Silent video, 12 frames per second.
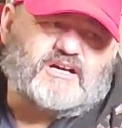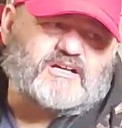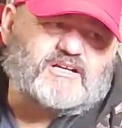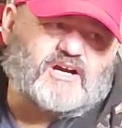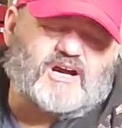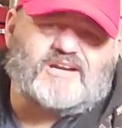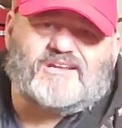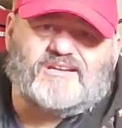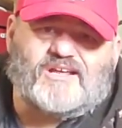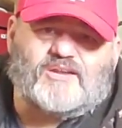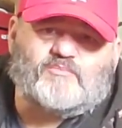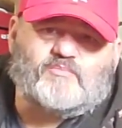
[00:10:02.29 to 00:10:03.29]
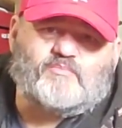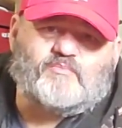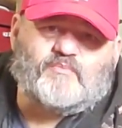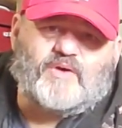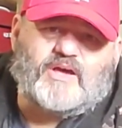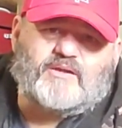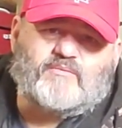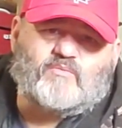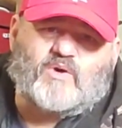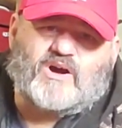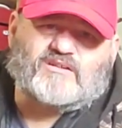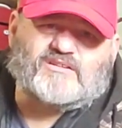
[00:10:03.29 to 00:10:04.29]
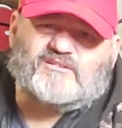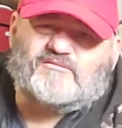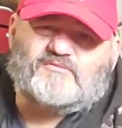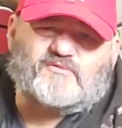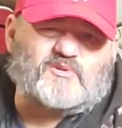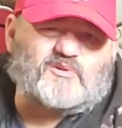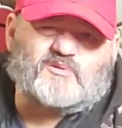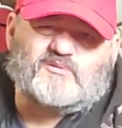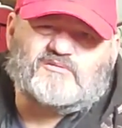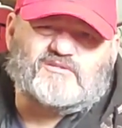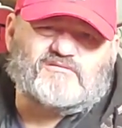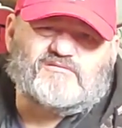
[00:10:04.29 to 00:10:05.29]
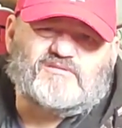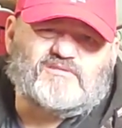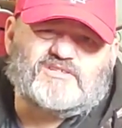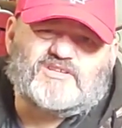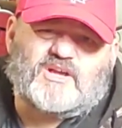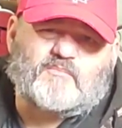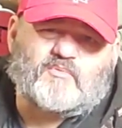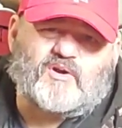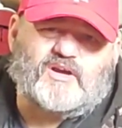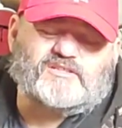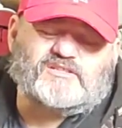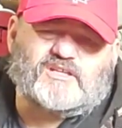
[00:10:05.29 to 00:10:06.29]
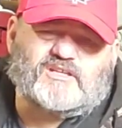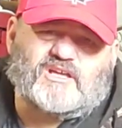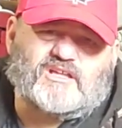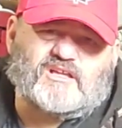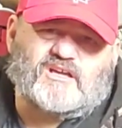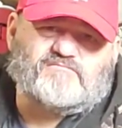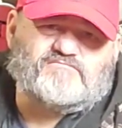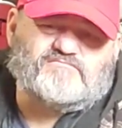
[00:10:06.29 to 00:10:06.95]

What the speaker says: cut it, and weld it for the same price. I